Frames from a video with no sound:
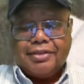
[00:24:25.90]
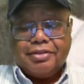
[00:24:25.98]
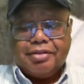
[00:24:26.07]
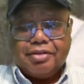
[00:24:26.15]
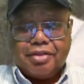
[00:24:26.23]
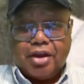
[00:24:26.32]

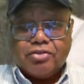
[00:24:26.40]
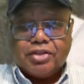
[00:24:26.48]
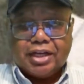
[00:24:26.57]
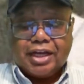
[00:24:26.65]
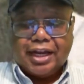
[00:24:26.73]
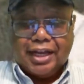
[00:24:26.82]
And
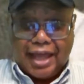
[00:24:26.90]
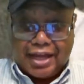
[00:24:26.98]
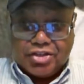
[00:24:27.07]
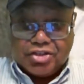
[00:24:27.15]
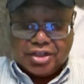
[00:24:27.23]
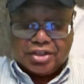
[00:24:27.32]
there's a
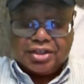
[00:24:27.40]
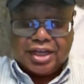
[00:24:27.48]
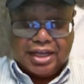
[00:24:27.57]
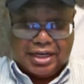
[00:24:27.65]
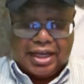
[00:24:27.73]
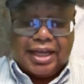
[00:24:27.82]

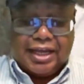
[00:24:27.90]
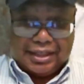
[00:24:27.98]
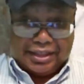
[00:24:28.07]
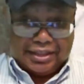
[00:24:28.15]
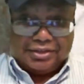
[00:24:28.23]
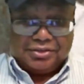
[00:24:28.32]
collection in
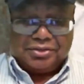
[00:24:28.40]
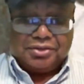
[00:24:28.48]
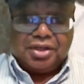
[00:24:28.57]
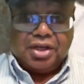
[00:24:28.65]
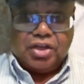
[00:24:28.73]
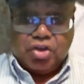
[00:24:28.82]
England.
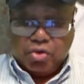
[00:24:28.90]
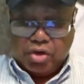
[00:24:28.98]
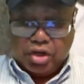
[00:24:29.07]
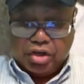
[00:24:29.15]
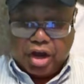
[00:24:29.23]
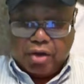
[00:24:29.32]

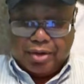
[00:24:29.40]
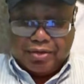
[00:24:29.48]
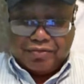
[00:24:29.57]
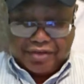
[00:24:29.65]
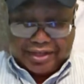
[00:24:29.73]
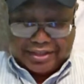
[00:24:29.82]
You can
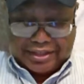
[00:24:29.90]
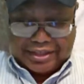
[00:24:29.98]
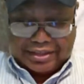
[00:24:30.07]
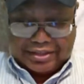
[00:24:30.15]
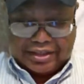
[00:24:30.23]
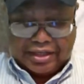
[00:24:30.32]
go and
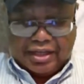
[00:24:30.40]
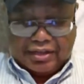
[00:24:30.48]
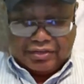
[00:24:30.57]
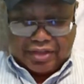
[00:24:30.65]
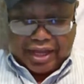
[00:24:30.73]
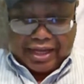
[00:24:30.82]
visit it.
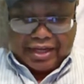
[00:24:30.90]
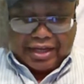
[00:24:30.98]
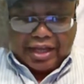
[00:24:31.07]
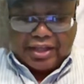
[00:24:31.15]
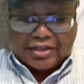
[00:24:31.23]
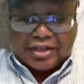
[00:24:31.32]

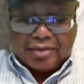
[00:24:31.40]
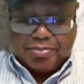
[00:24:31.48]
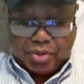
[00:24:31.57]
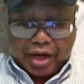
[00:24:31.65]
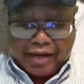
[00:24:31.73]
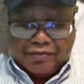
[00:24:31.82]
They
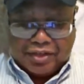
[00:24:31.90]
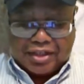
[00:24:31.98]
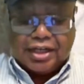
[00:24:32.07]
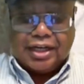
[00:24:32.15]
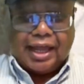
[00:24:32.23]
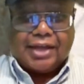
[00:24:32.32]
is a
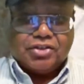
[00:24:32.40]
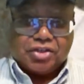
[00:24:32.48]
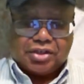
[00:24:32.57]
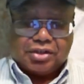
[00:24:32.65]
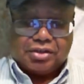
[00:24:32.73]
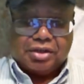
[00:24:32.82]
private
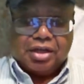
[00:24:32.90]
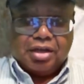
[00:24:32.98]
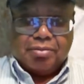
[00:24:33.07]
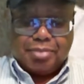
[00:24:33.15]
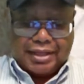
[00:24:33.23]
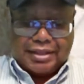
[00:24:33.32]
collection,
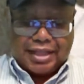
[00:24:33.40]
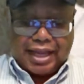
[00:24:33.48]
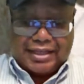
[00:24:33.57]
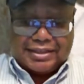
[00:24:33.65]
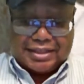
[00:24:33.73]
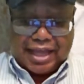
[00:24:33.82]

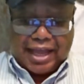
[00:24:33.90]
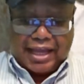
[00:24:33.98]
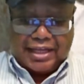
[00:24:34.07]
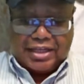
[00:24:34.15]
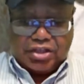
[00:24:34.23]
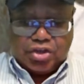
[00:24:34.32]
but they
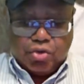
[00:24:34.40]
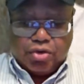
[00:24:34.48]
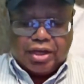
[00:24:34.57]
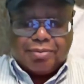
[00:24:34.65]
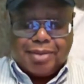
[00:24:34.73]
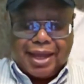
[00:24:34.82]
say
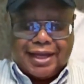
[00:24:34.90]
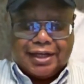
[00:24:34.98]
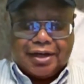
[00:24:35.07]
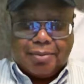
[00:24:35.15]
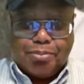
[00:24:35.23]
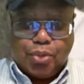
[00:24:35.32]
you can
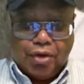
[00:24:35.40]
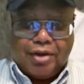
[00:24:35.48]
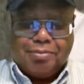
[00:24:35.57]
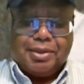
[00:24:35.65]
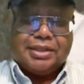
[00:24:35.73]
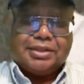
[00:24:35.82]
make an
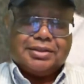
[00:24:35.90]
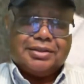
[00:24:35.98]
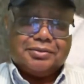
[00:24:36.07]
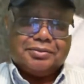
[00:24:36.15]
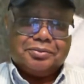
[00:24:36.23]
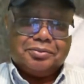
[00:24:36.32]

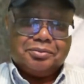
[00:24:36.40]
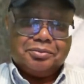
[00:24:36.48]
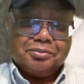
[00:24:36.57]
appointment.